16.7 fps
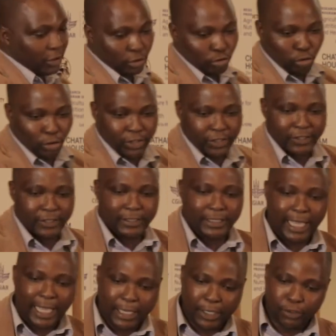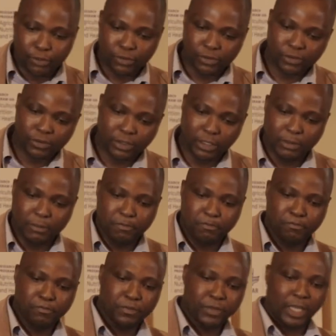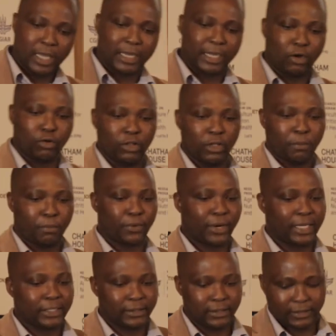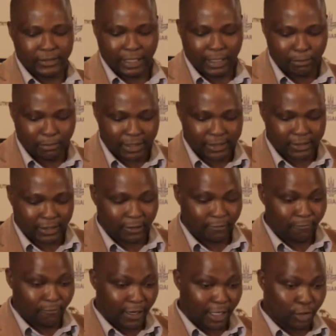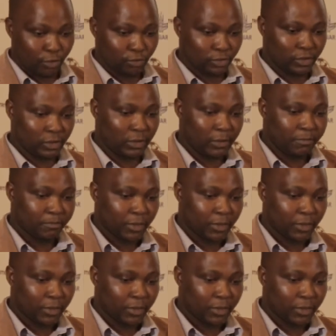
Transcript: the choice scenarios around the prices and basket values